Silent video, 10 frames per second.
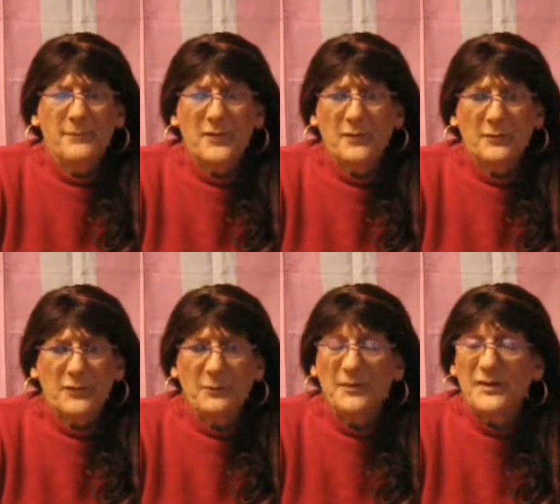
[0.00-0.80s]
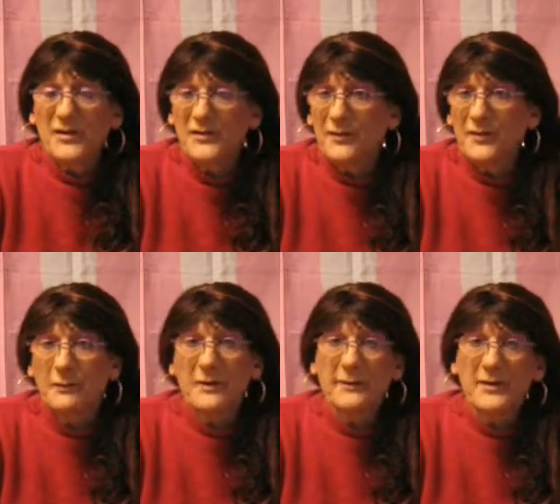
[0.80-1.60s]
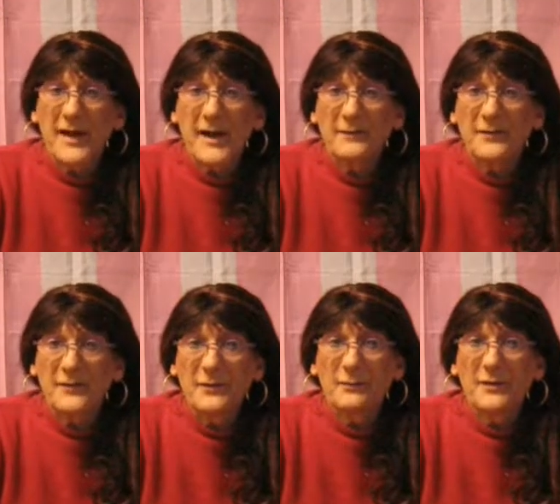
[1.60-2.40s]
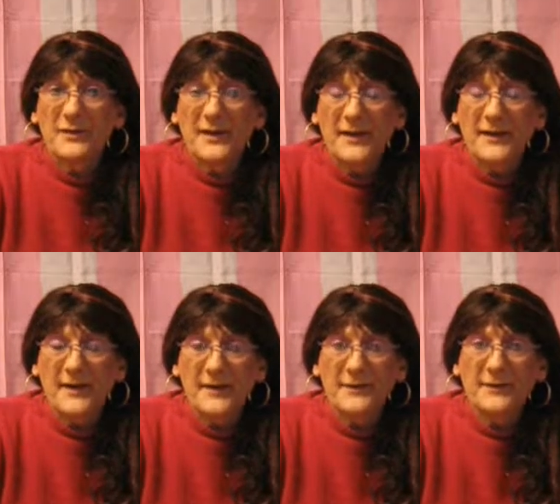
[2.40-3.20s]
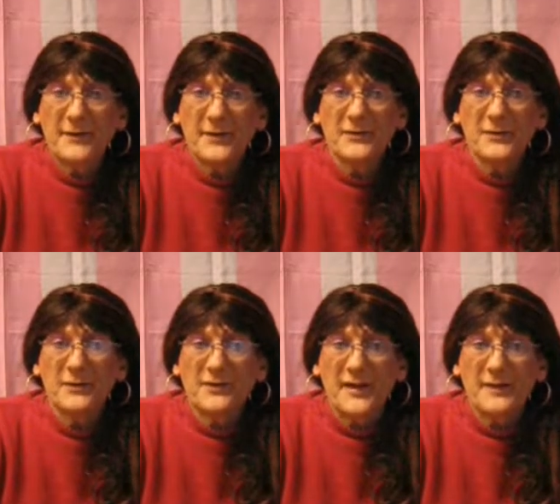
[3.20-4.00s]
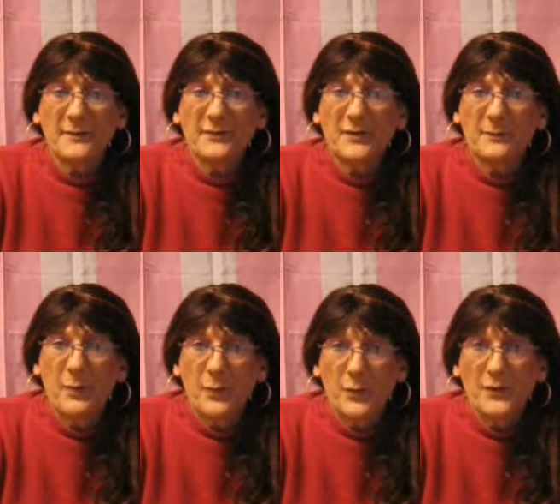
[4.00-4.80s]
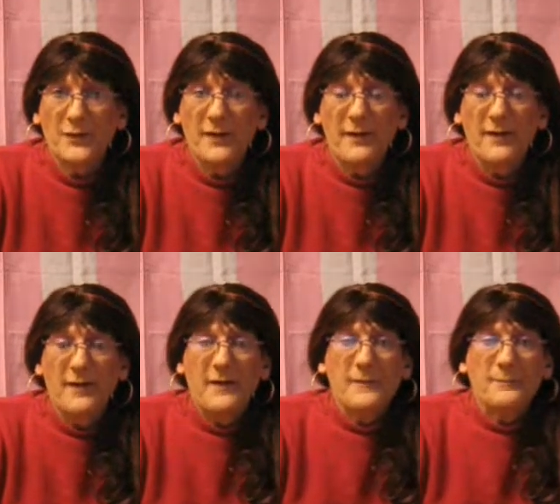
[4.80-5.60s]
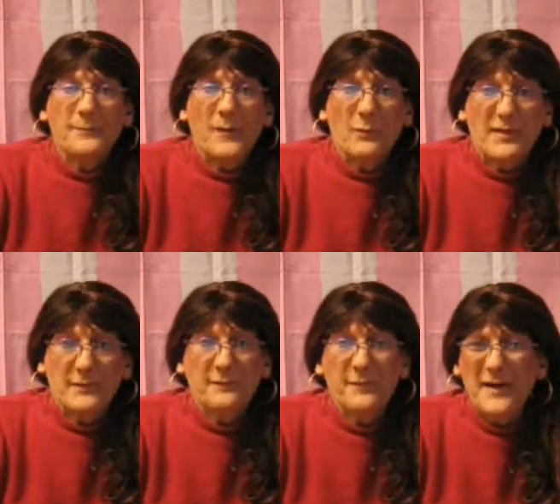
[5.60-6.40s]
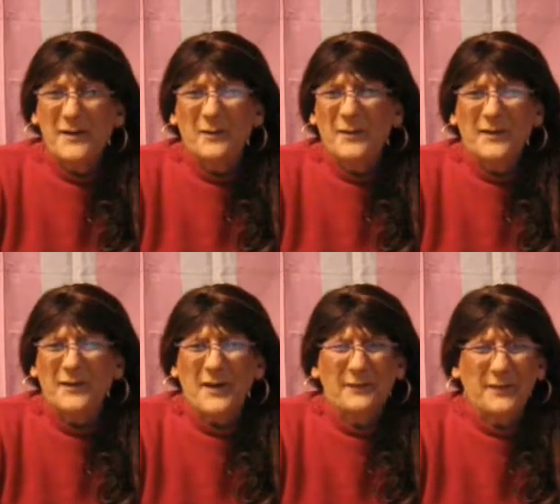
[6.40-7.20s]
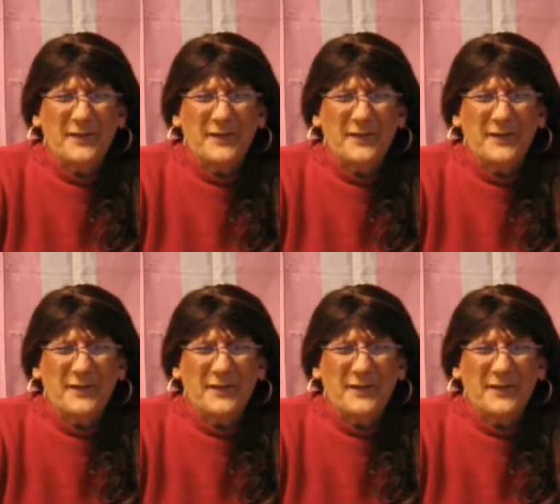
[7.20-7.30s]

You know, do petitions, do whatever you have to do. Get signatures, get support. We can fight all this stuff.